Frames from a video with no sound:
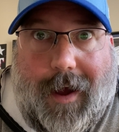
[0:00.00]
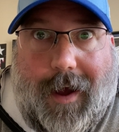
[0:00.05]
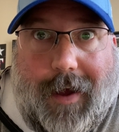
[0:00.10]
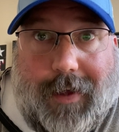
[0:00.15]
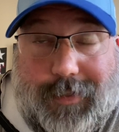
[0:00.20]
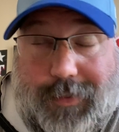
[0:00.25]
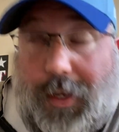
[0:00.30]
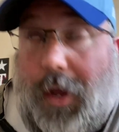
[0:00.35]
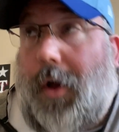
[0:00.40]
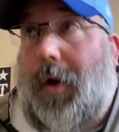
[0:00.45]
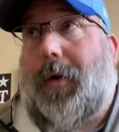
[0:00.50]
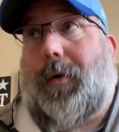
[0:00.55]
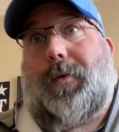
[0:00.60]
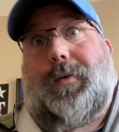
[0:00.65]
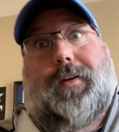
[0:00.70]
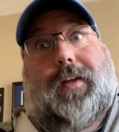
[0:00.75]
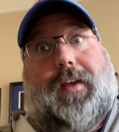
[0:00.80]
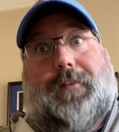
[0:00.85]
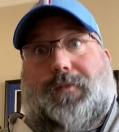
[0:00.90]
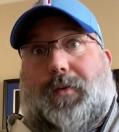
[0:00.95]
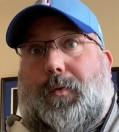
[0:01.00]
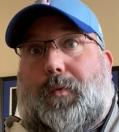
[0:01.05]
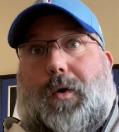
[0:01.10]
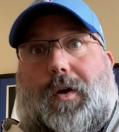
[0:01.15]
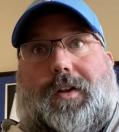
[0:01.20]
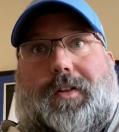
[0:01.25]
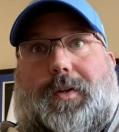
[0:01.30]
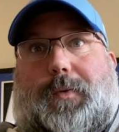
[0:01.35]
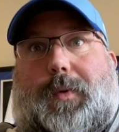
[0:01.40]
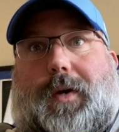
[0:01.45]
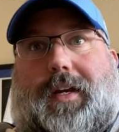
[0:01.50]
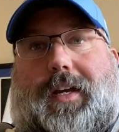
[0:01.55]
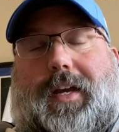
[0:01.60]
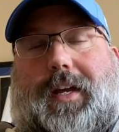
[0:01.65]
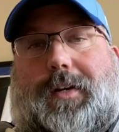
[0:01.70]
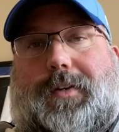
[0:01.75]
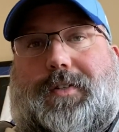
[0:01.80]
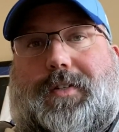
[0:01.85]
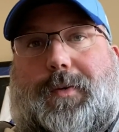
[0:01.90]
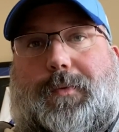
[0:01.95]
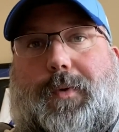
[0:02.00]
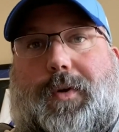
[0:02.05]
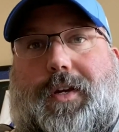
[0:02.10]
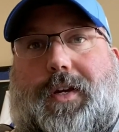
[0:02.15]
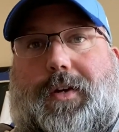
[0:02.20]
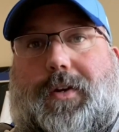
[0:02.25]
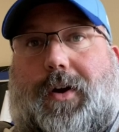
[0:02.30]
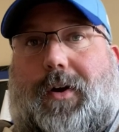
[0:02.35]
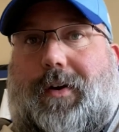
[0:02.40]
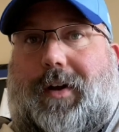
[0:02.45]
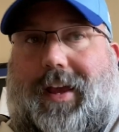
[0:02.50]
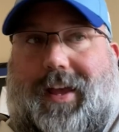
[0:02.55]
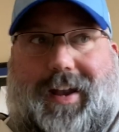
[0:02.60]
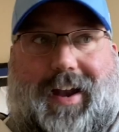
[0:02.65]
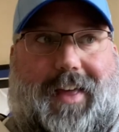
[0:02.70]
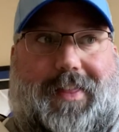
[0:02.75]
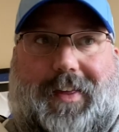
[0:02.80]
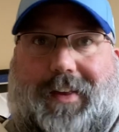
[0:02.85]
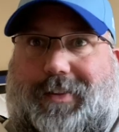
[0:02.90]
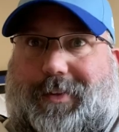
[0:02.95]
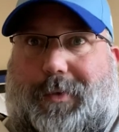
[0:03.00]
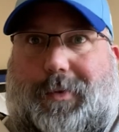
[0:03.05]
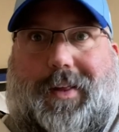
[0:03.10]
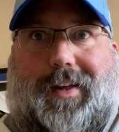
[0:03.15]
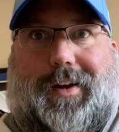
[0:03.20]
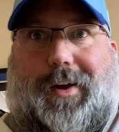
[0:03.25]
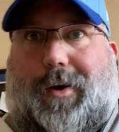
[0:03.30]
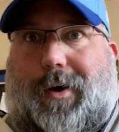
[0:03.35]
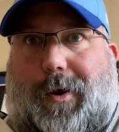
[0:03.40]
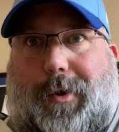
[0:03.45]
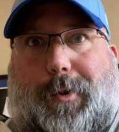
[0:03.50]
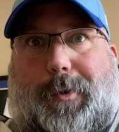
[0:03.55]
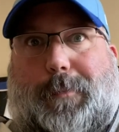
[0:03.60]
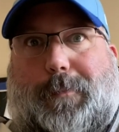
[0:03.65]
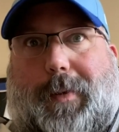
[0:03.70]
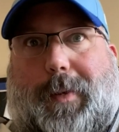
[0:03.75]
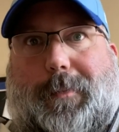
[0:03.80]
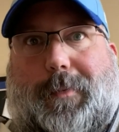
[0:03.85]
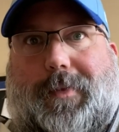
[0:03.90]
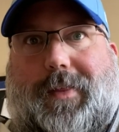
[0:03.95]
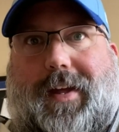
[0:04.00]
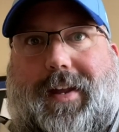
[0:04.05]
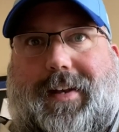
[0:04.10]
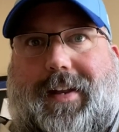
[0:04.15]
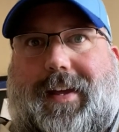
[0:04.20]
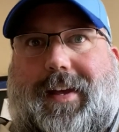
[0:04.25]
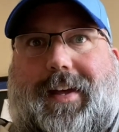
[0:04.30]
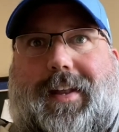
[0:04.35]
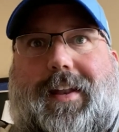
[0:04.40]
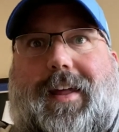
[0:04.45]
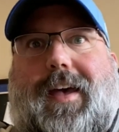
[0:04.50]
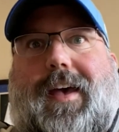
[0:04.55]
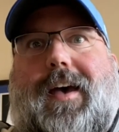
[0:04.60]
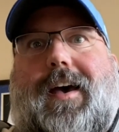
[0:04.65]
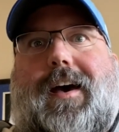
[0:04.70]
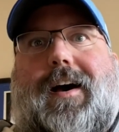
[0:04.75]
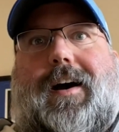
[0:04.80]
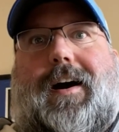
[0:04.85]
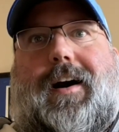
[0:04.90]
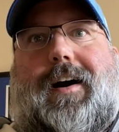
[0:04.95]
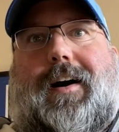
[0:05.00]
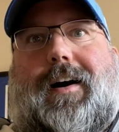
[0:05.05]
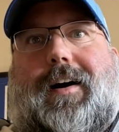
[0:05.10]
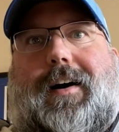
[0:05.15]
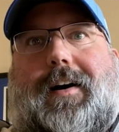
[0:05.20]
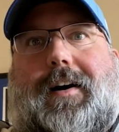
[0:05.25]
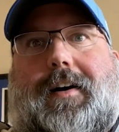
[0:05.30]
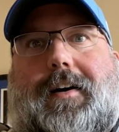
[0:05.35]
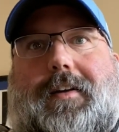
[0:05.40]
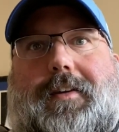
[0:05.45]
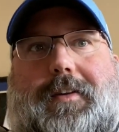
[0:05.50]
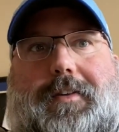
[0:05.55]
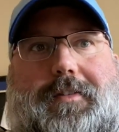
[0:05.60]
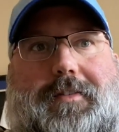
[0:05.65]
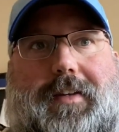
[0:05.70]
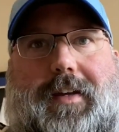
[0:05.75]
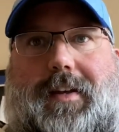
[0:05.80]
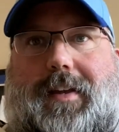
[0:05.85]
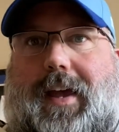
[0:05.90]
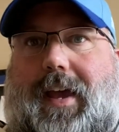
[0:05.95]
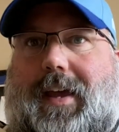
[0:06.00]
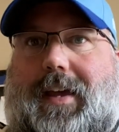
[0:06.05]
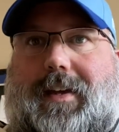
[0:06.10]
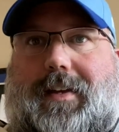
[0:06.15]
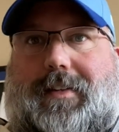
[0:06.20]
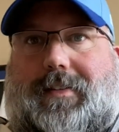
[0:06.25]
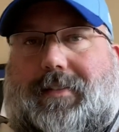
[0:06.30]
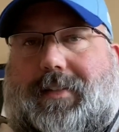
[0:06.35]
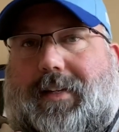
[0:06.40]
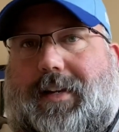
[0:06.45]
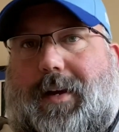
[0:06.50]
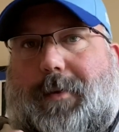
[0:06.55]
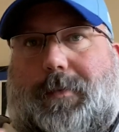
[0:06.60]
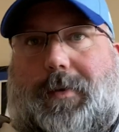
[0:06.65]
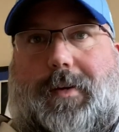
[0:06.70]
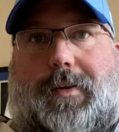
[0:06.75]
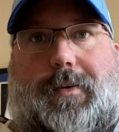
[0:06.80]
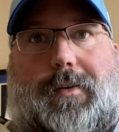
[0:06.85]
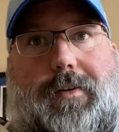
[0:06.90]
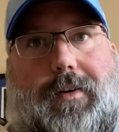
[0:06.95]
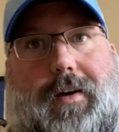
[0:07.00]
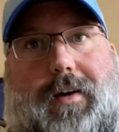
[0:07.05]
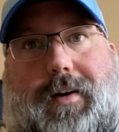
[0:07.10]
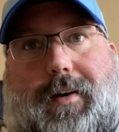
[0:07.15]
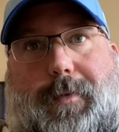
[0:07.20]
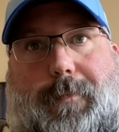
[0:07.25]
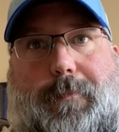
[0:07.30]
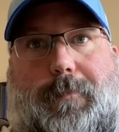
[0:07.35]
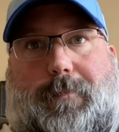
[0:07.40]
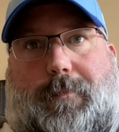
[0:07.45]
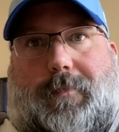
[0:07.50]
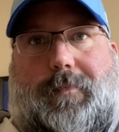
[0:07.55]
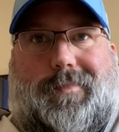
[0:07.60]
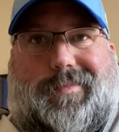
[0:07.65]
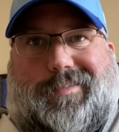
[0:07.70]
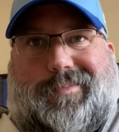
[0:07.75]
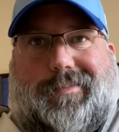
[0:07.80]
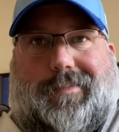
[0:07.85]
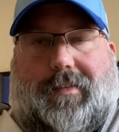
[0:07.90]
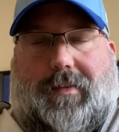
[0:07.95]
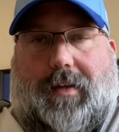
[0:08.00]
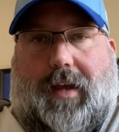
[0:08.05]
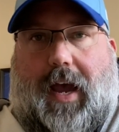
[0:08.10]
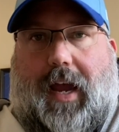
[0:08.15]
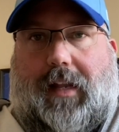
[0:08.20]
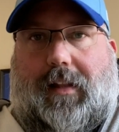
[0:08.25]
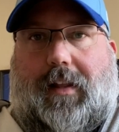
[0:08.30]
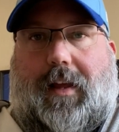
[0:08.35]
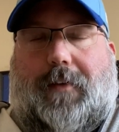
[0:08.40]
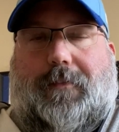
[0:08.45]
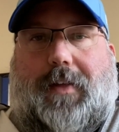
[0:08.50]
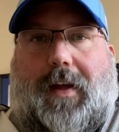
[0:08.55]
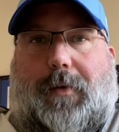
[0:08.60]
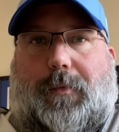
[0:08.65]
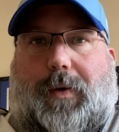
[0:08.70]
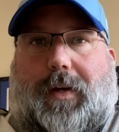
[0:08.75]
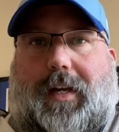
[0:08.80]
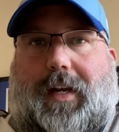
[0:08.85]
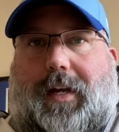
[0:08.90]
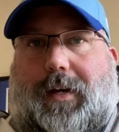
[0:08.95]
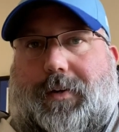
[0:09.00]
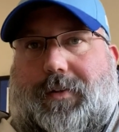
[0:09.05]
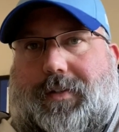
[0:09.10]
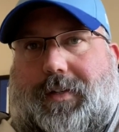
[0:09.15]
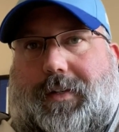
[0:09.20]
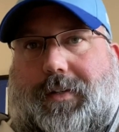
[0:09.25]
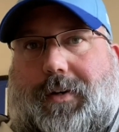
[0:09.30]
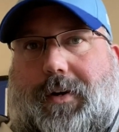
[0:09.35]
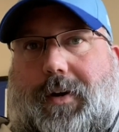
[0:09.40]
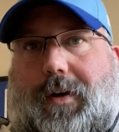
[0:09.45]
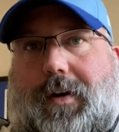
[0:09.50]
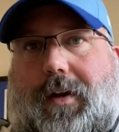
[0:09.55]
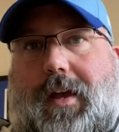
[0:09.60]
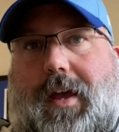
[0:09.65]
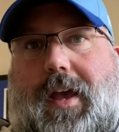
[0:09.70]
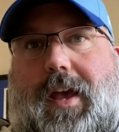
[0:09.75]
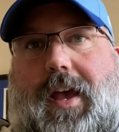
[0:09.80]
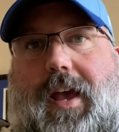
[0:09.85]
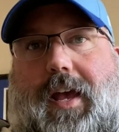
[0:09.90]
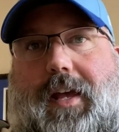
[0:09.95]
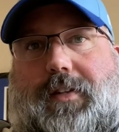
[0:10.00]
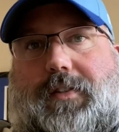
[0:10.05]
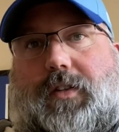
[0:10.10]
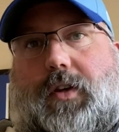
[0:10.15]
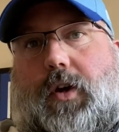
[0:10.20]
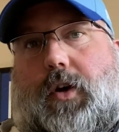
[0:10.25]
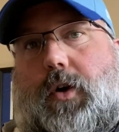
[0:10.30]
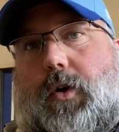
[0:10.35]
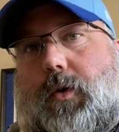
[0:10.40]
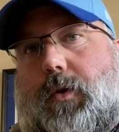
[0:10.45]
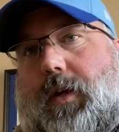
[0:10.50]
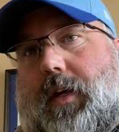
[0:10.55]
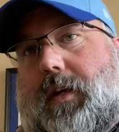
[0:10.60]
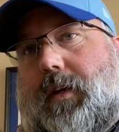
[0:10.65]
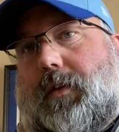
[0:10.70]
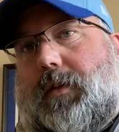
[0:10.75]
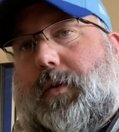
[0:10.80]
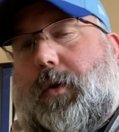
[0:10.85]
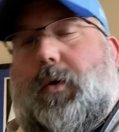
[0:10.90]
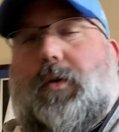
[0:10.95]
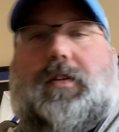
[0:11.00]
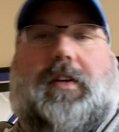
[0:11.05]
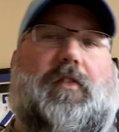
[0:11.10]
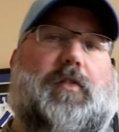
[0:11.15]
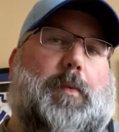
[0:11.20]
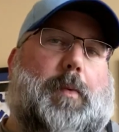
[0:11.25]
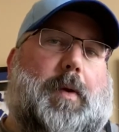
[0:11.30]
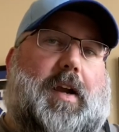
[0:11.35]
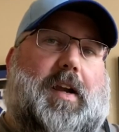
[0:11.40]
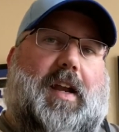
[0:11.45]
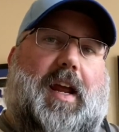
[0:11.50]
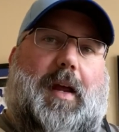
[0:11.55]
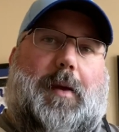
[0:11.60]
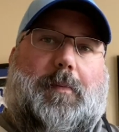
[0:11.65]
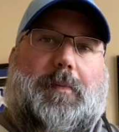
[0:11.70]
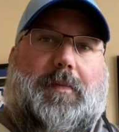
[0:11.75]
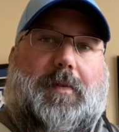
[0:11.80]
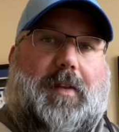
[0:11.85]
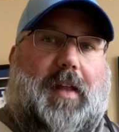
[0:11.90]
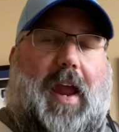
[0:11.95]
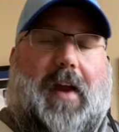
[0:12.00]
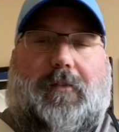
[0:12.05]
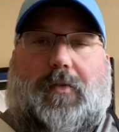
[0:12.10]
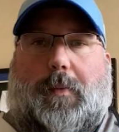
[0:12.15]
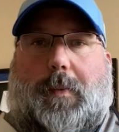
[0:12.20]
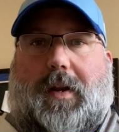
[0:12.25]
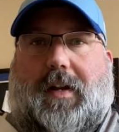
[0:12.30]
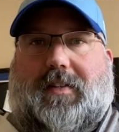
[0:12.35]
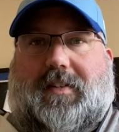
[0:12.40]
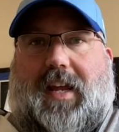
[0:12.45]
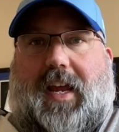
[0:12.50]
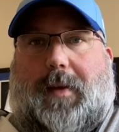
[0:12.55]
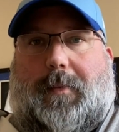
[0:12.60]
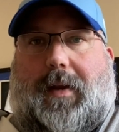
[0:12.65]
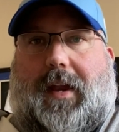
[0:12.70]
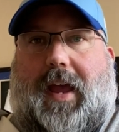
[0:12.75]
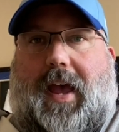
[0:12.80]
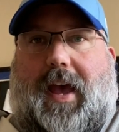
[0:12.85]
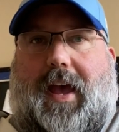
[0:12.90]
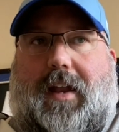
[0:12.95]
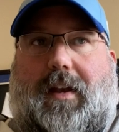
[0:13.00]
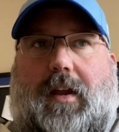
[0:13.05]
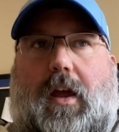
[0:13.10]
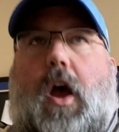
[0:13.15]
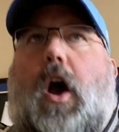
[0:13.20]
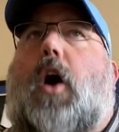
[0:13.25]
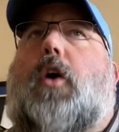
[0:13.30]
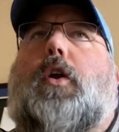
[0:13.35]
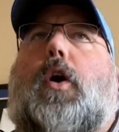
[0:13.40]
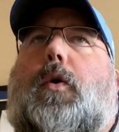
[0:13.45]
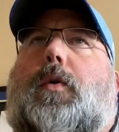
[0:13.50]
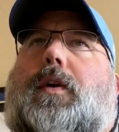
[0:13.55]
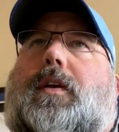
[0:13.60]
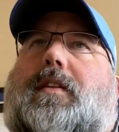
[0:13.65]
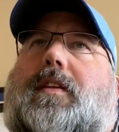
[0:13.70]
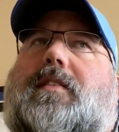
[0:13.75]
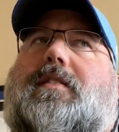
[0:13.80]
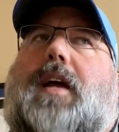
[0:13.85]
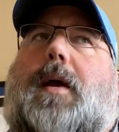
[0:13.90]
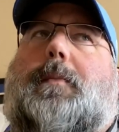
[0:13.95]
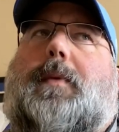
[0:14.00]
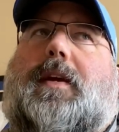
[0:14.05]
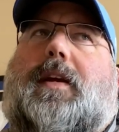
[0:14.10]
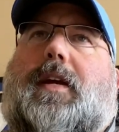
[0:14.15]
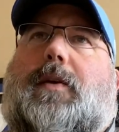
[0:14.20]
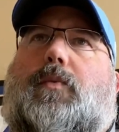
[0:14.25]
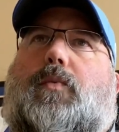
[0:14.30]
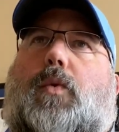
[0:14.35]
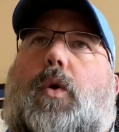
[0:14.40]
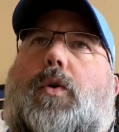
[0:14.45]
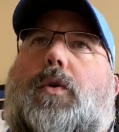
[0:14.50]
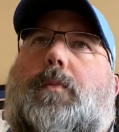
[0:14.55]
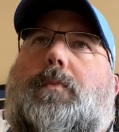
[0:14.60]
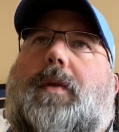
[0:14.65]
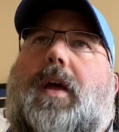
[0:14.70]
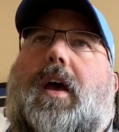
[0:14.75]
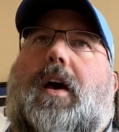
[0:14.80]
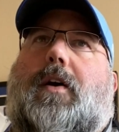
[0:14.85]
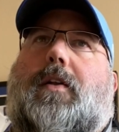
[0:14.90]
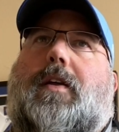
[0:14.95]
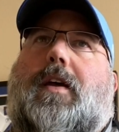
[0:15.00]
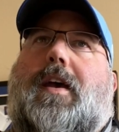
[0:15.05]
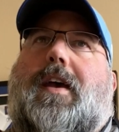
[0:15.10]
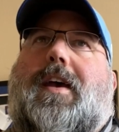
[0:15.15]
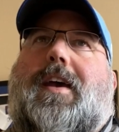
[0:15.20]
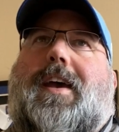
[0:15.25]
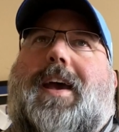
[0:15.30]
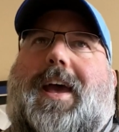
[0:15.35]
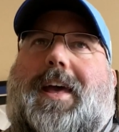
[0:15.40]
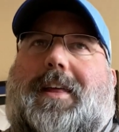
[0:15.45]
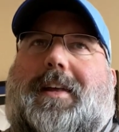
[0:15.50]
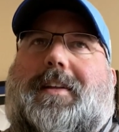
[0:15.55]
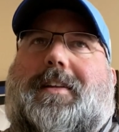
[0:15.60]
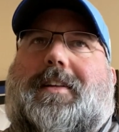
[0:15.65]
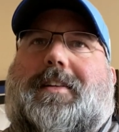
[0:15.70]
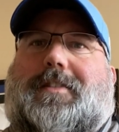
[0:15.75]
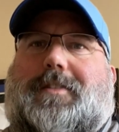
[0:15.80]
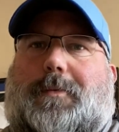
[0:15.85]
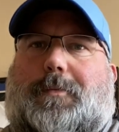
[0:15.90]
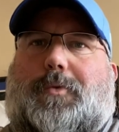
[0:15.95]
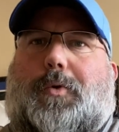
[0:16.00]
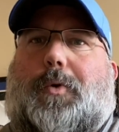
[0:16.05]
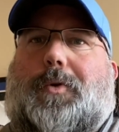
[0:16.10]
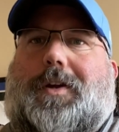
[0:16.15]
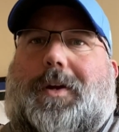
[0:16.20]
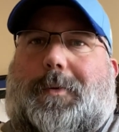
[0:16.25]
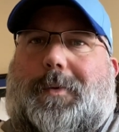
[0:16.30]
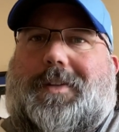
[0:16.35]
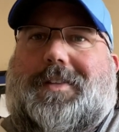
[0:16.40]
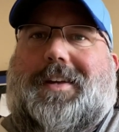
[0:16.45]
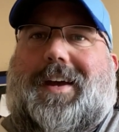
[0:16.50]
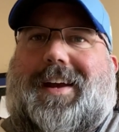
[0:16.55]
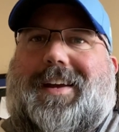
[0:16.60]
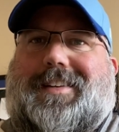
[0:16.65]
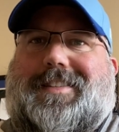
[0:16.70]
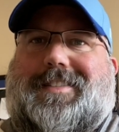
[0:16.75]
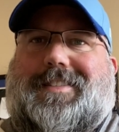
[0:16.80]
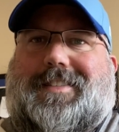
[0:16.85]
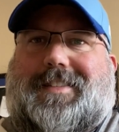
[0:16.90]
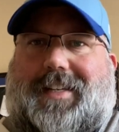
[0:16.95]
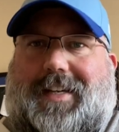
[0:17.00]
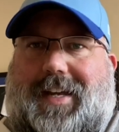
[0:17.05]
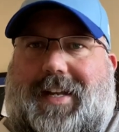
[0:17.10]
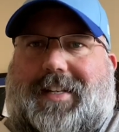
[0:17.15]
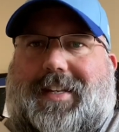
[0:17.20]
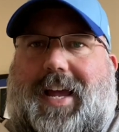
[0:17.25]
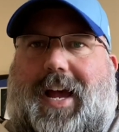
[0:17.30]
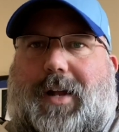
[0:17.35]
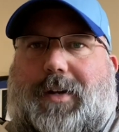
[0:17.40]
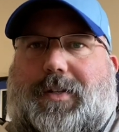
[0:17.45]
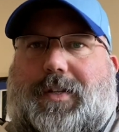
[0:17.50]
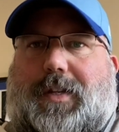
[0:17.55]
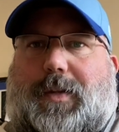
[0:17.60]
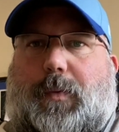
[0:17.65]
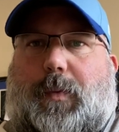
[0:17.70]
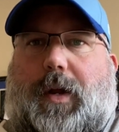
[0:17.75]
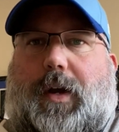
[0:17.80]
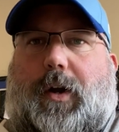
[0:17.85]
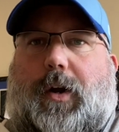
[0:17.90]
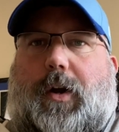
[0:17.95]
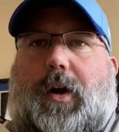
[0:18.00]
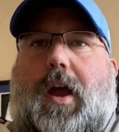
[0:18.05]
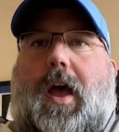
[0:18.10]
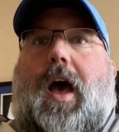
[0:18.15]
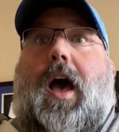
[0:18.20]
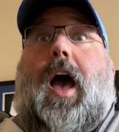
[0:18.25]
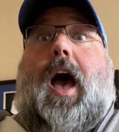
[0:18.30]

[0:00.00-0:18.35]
So if you wanted the Rickey Henderson rookie card, and I think there were like 100 people that did, uh, you said, hey, CW, um, I love that Rickey Henderson card. And so he throws everybody name, everybody's name in a hat. Oh no, this time he, he wrote them down and he did some dorking with dice to get down to the winner.